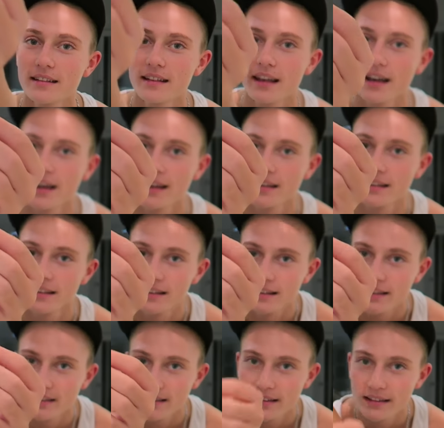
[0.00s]
Yeah.
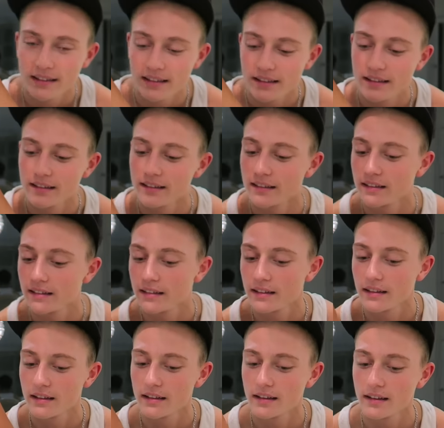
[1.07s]
And then we put them on
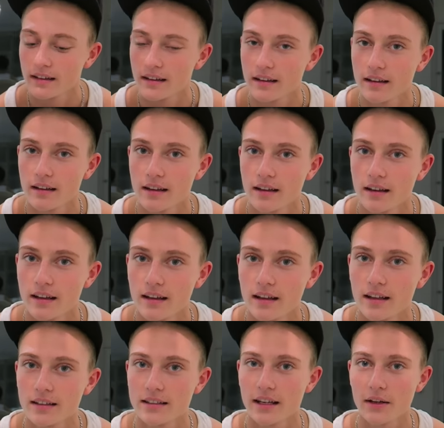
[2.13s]
top of each other.
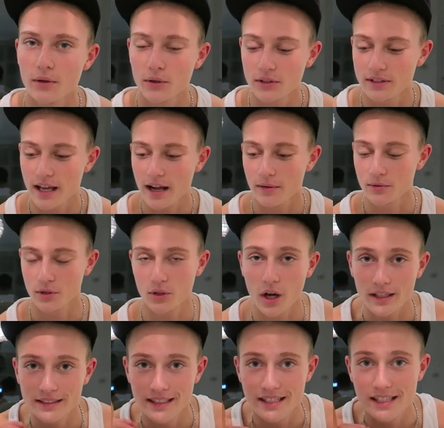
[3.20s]
So you've got to stack them. So
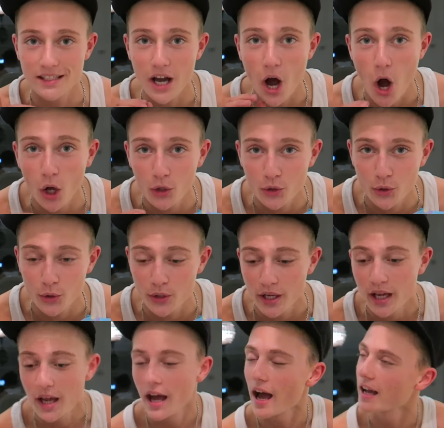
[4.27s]
guys, this is the 100,
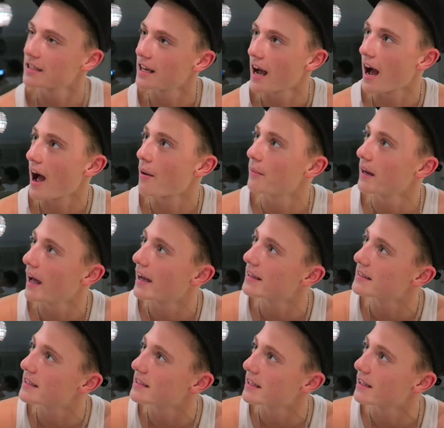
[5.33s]
actually how many
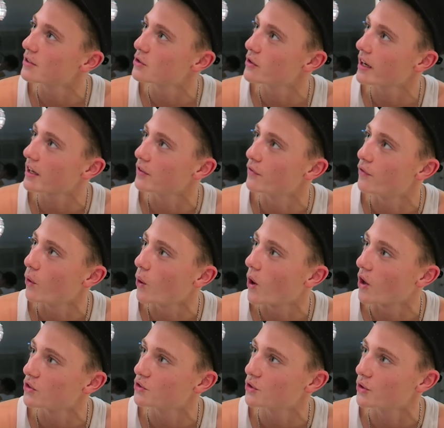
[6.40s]
layers is it, do you reckon?
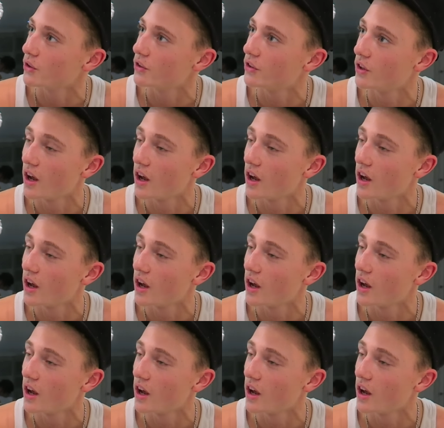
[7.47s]
400?